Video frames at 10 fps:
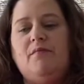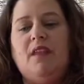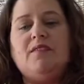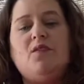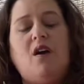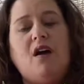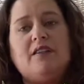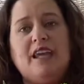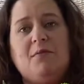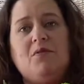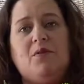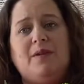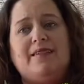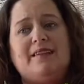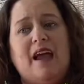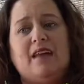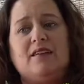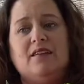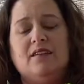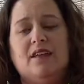So our table will be set.
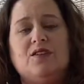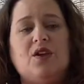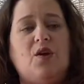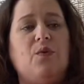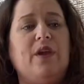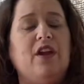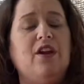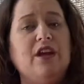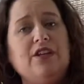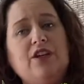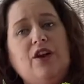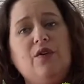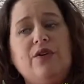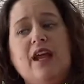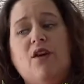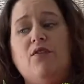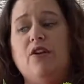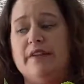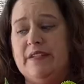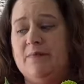And so we are going to go now
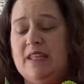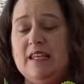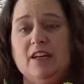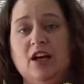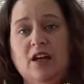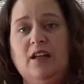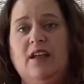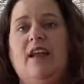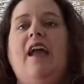cook some of the dinner,